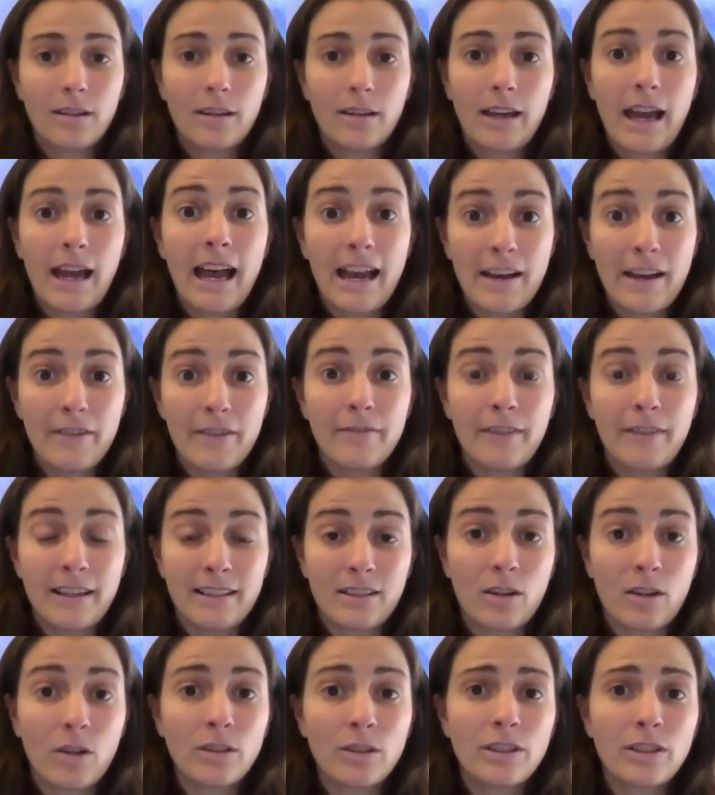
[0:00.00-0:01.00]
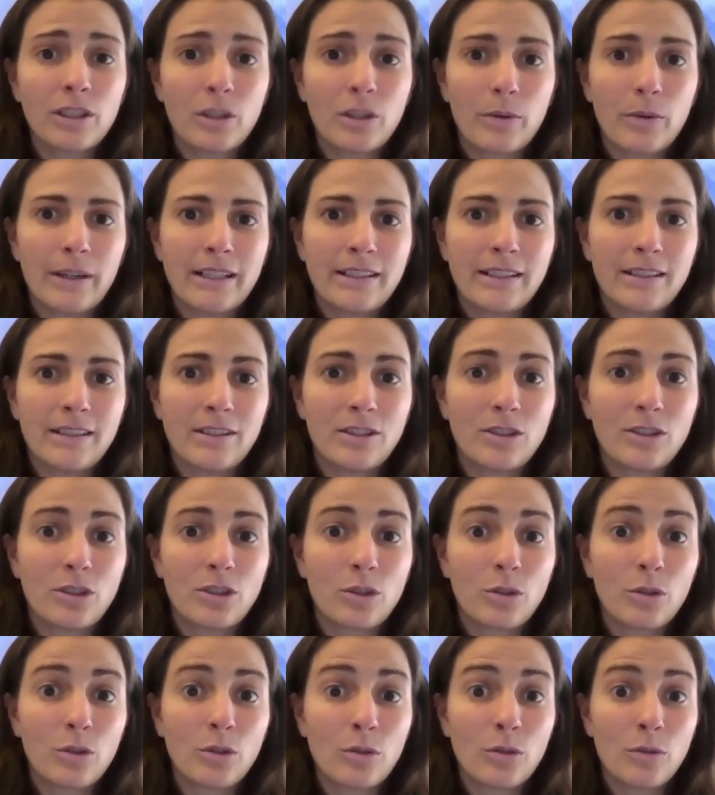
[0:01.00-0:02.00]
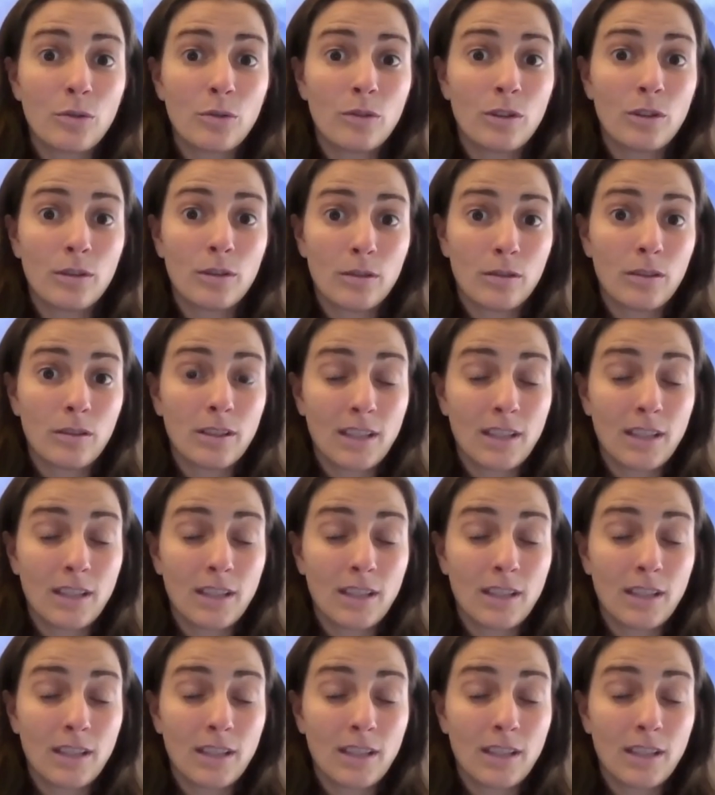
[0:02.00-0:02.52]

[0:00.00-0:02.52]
have as consequences to the,